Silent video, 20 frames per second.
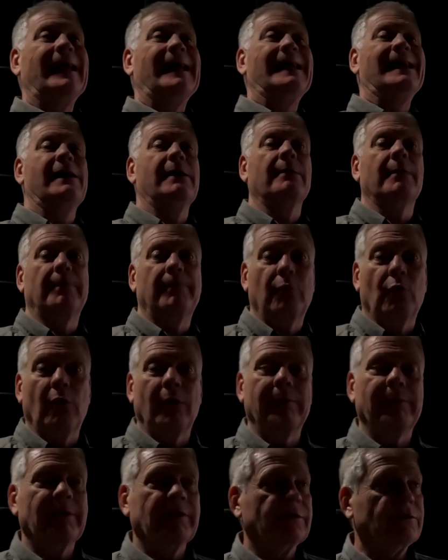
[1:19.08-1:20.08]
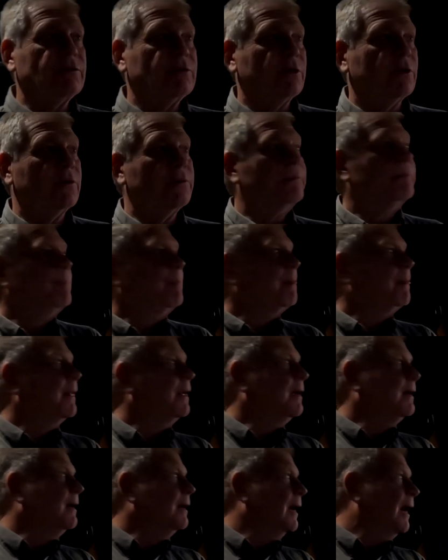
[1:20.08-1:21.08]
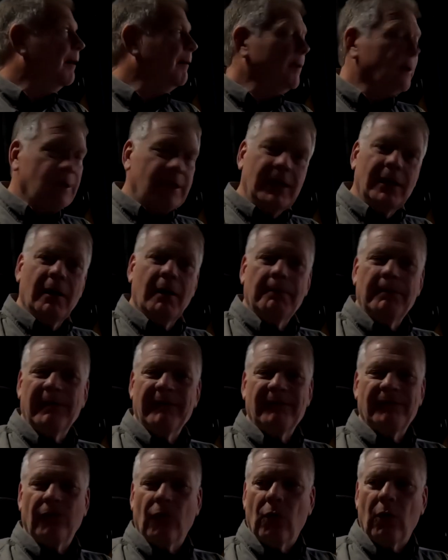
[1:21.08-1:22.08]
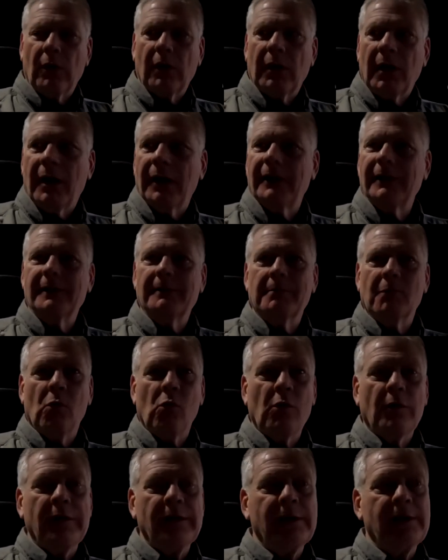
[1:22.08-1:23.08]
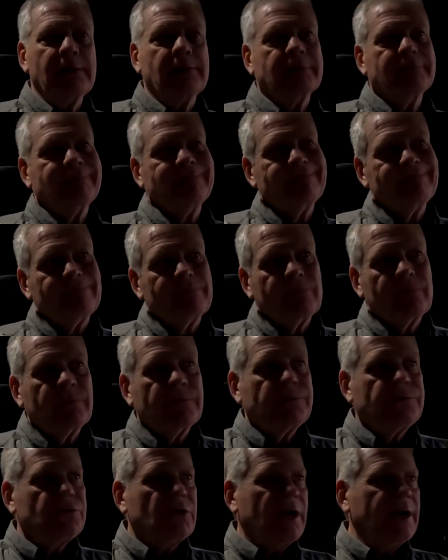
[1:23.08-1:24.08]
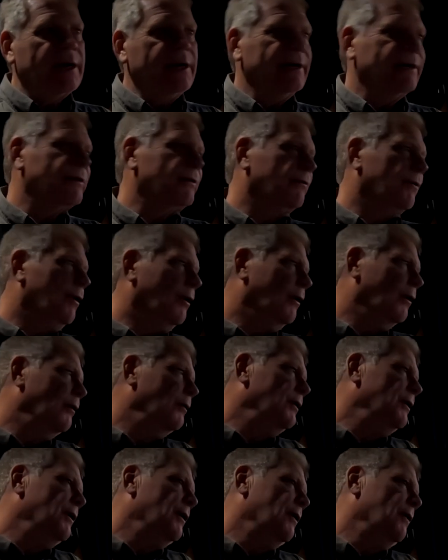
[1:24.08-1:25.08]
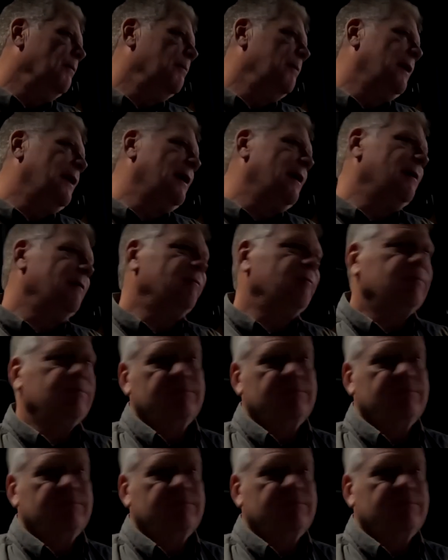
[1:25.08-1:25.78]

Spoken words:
a.m. appointment. So I'm going to get up at 4 o'clock in the morning, try to hit the road, you know, by